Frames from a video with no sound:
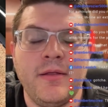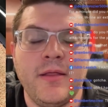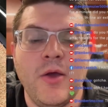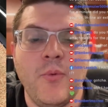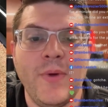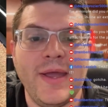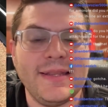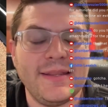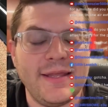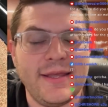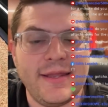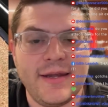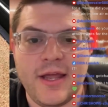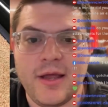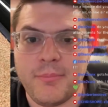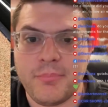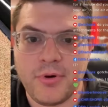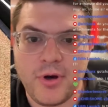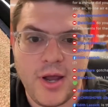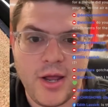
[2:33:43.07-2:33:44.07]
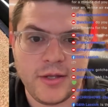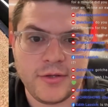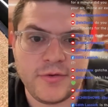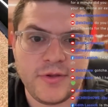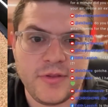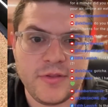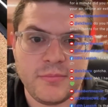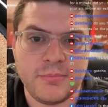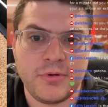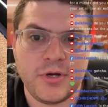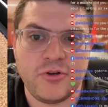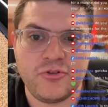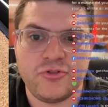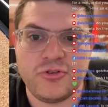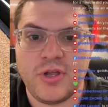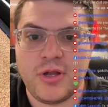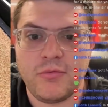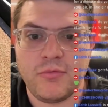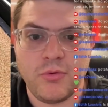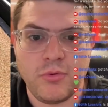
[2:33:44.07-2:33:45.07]
wet laydown product, either brush
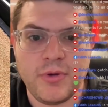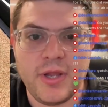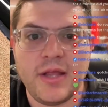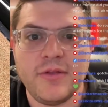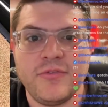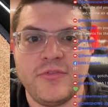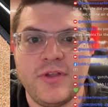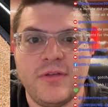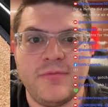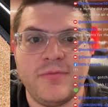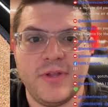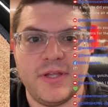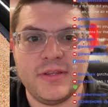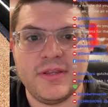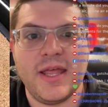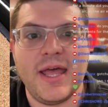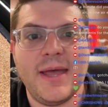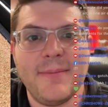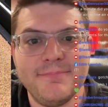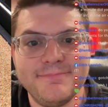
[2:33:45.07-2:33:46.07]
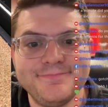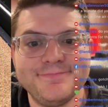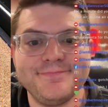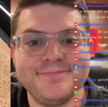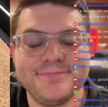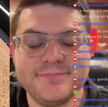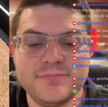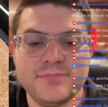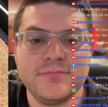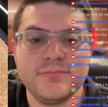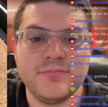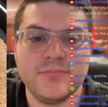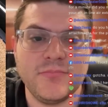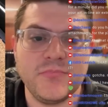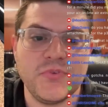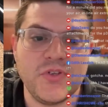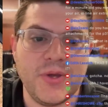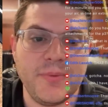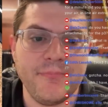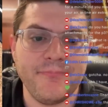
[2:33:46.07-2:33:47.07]
down, roll down, stuff like that.
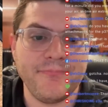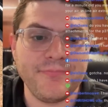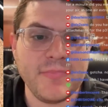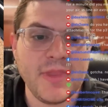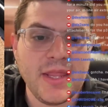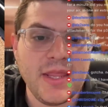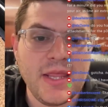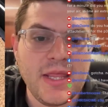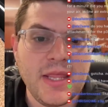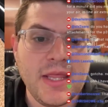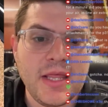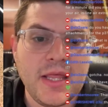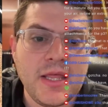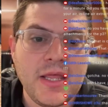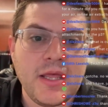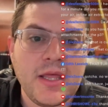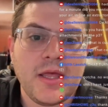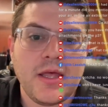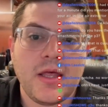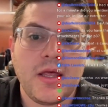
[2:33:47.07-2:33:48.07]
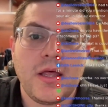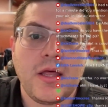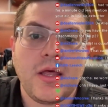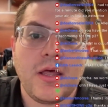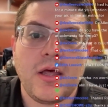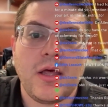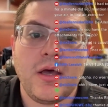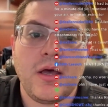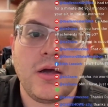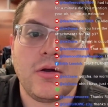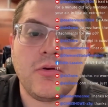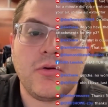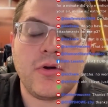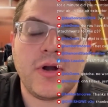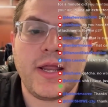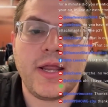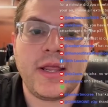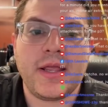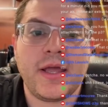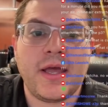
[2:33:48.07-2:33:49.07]
So. All
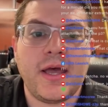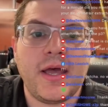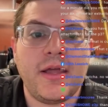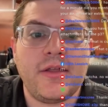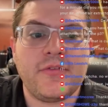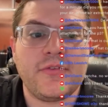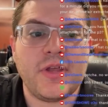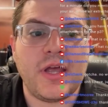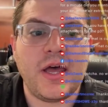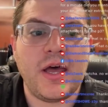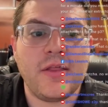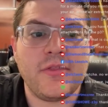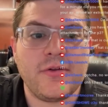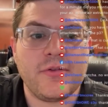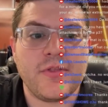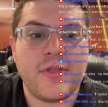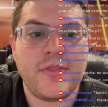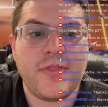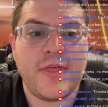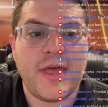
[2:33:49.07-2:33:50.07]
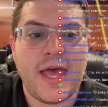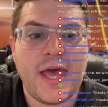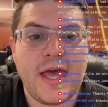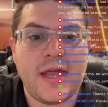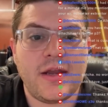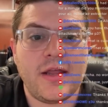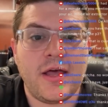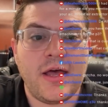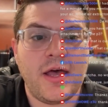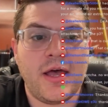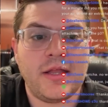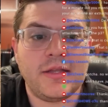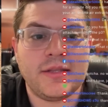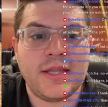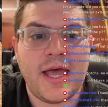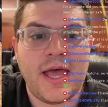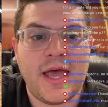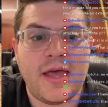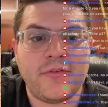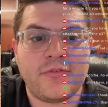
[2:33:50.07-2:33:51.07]
right, guys. Other than that,
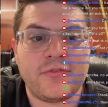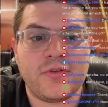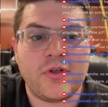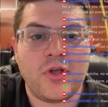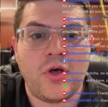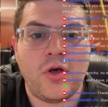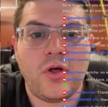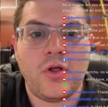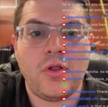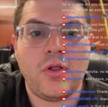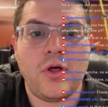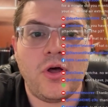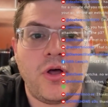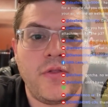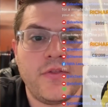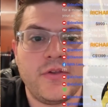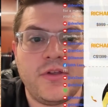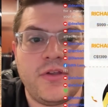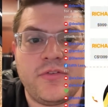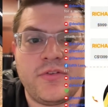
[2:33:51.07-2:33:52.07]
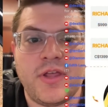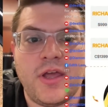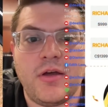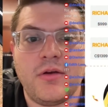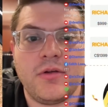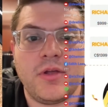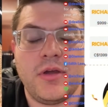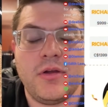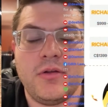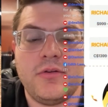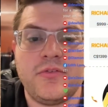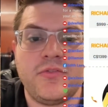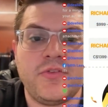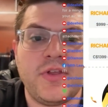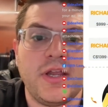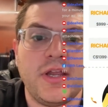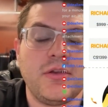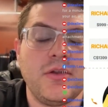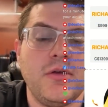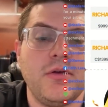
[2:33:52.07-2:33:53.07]
last call on the discount codes.
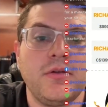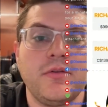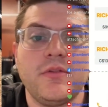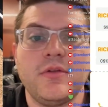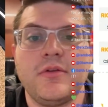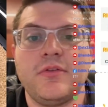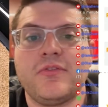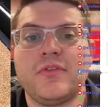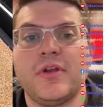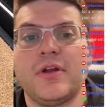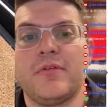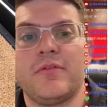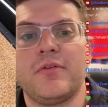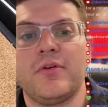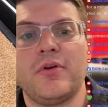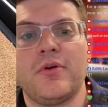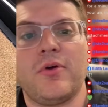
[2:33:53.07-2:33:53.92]
Take note of those there real